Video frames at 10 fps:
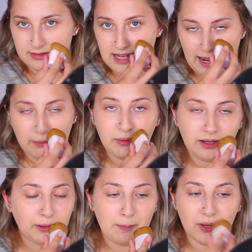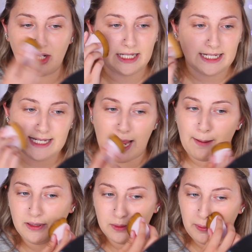dabbing, I'm not like
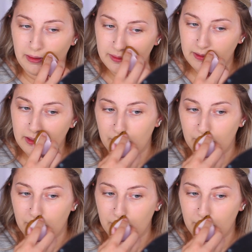tapping the product in,